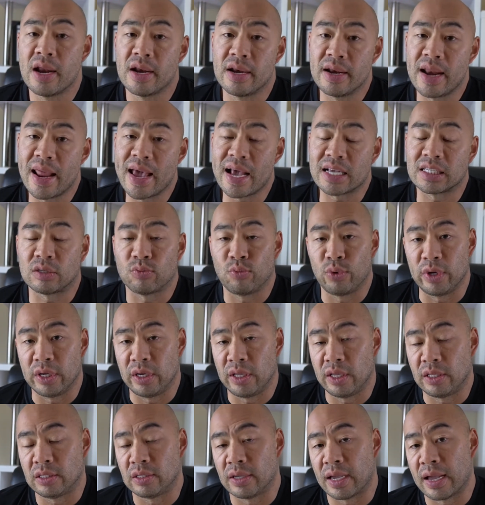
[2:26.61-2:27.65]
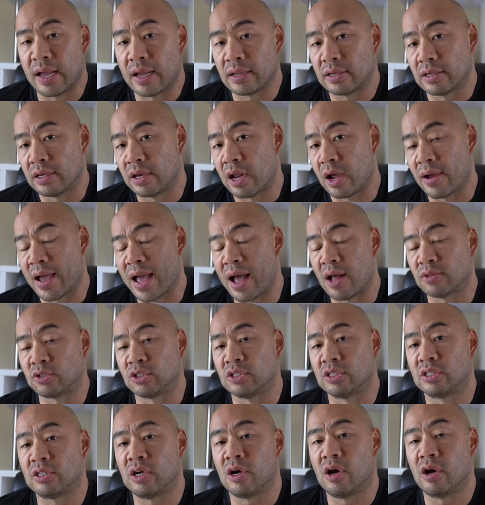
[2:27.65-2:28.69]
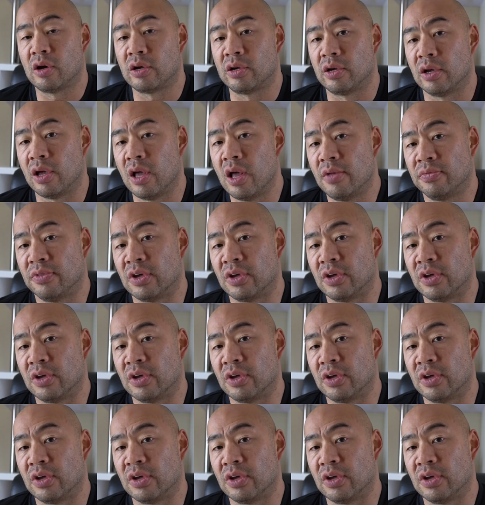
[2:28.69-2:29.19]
Next, we need to know how to target